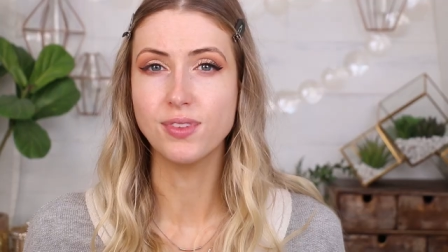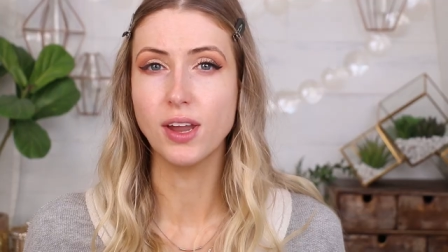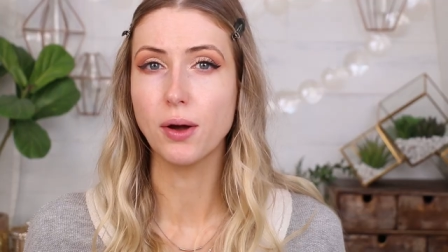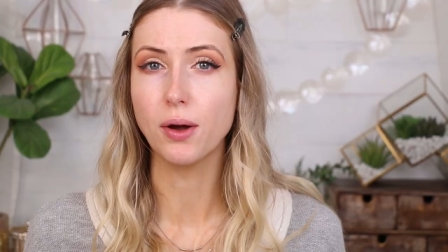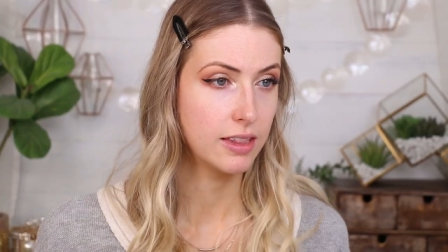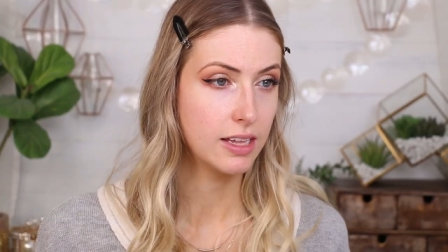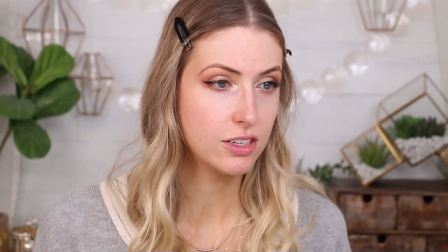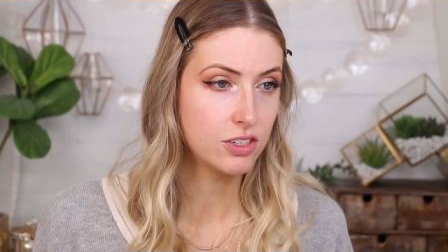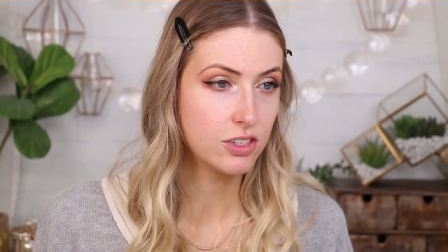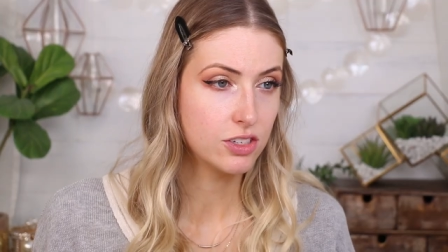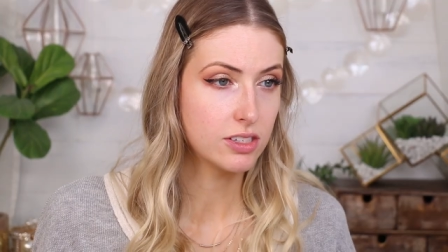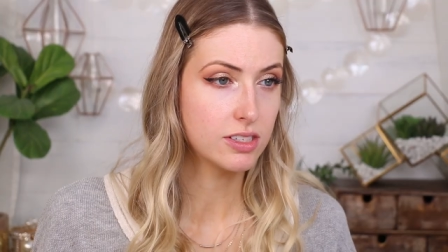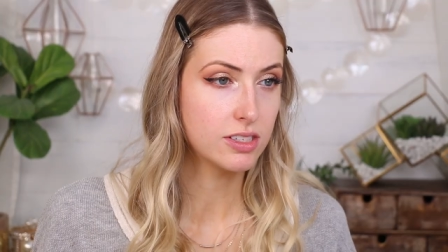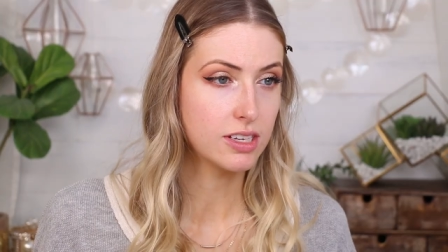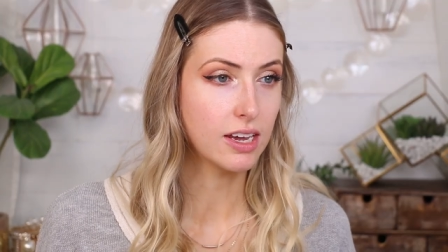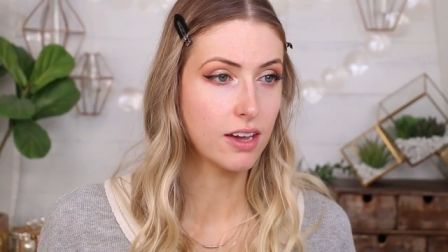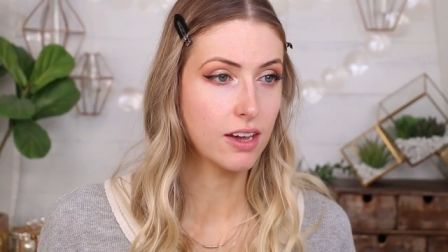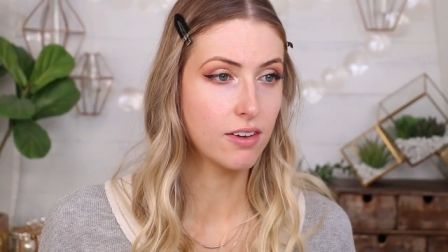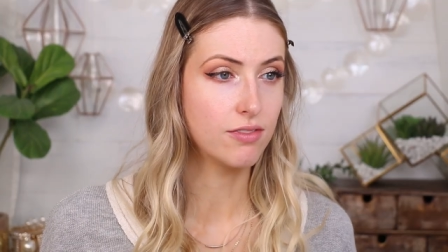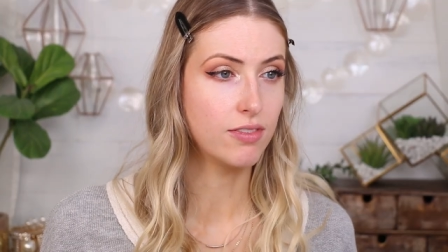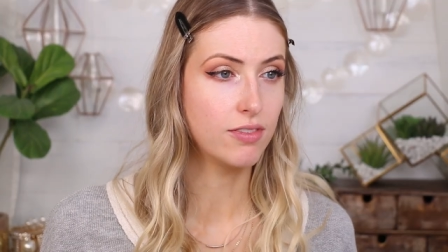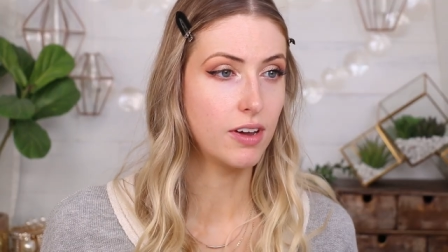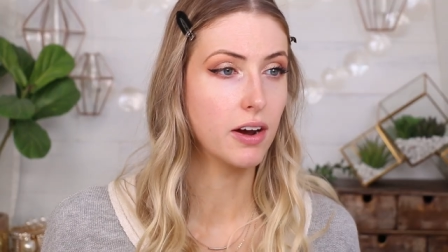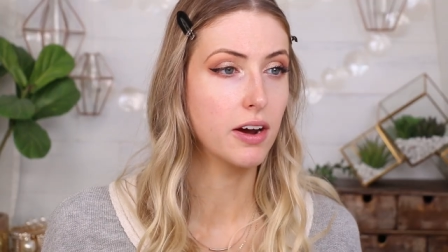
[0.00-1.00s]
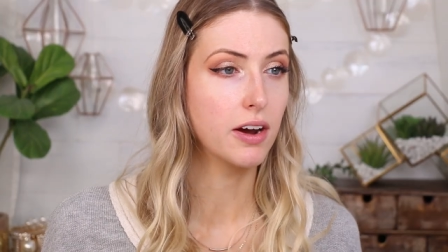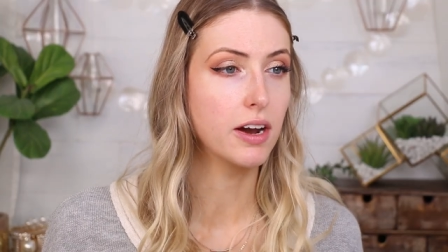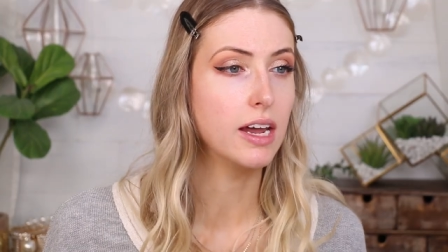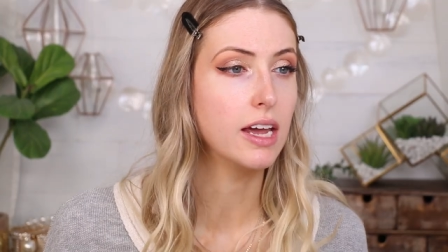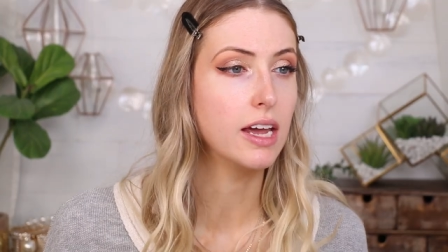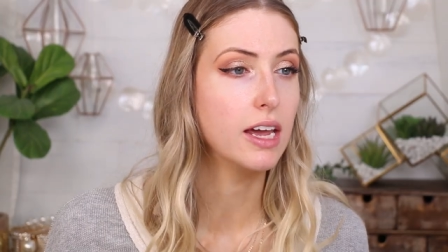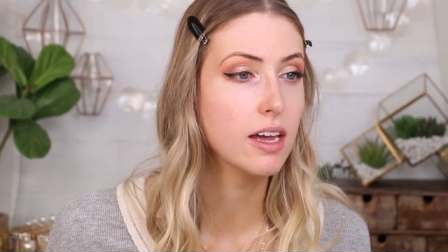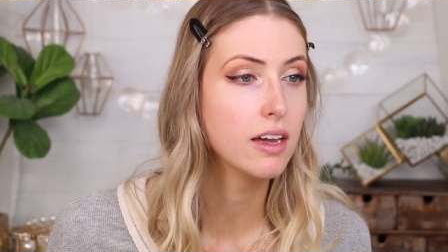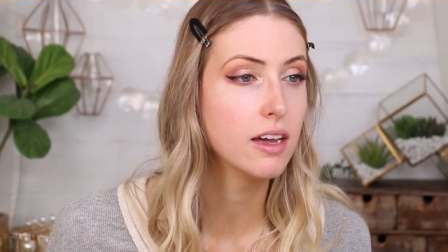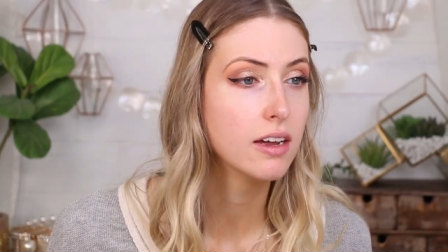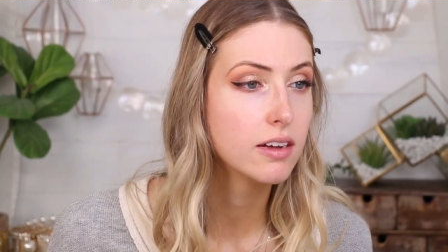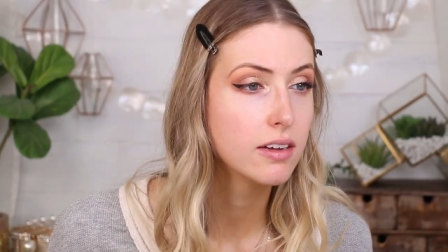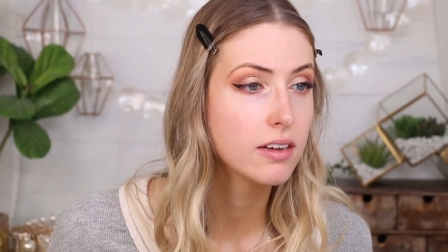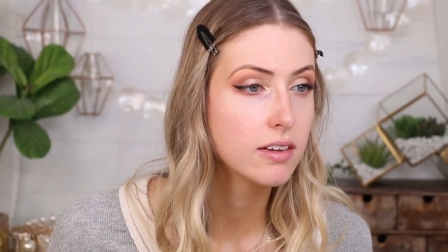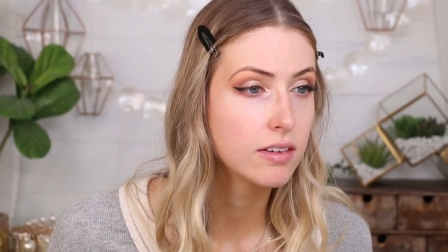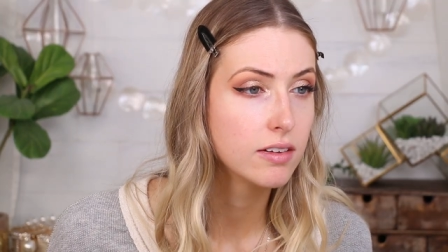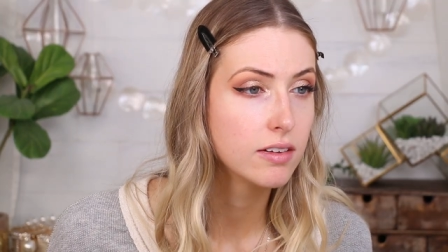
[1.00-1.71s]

No, that's just like a very